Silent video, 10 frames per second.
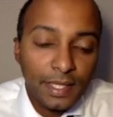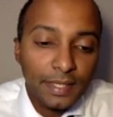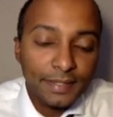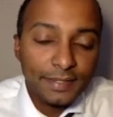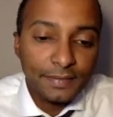
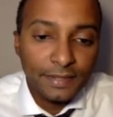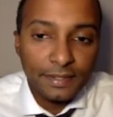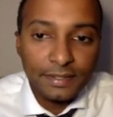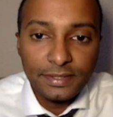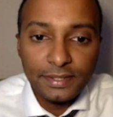And that's our
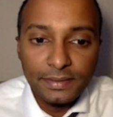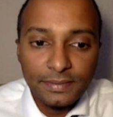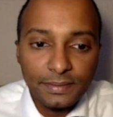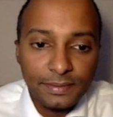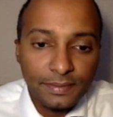final answer.
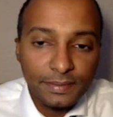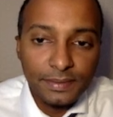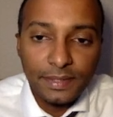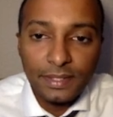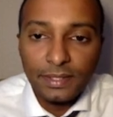
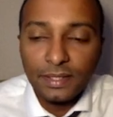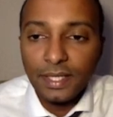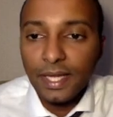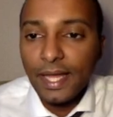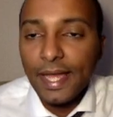
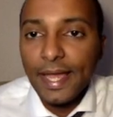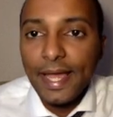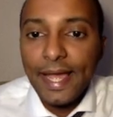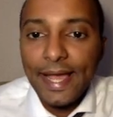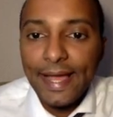Okay,
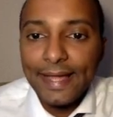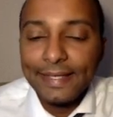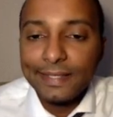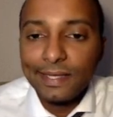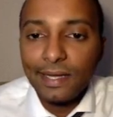
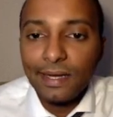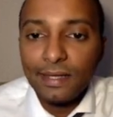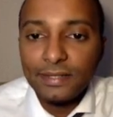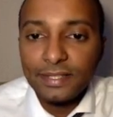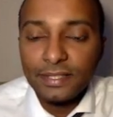and a
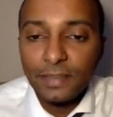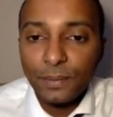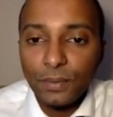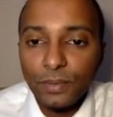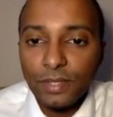last
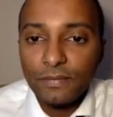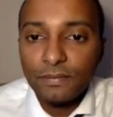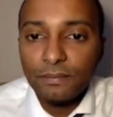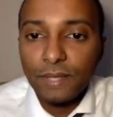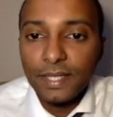example, we have
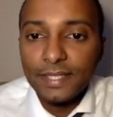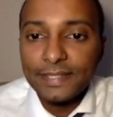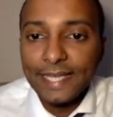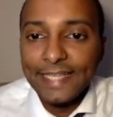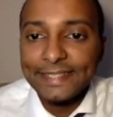minus
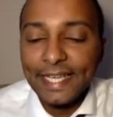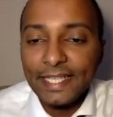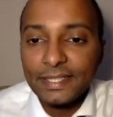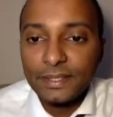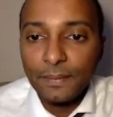
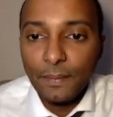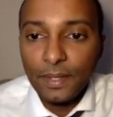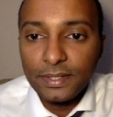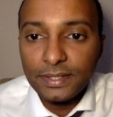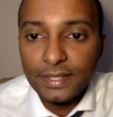8x
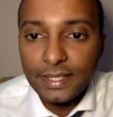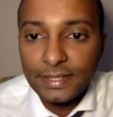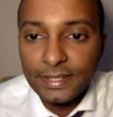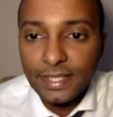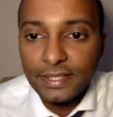plus
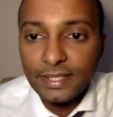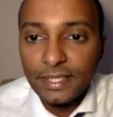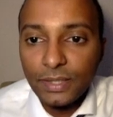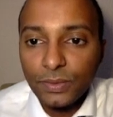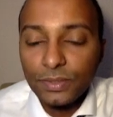6
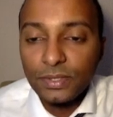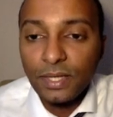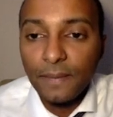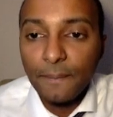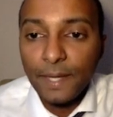equals
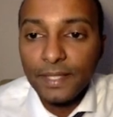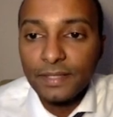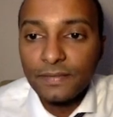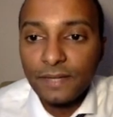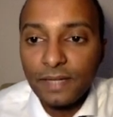
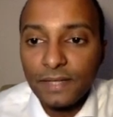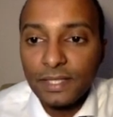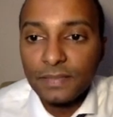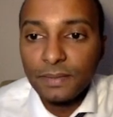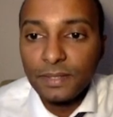minus
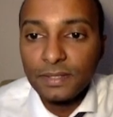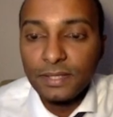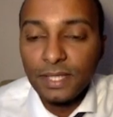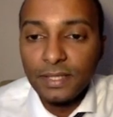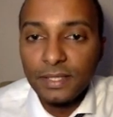5x plus
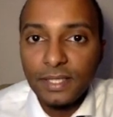9.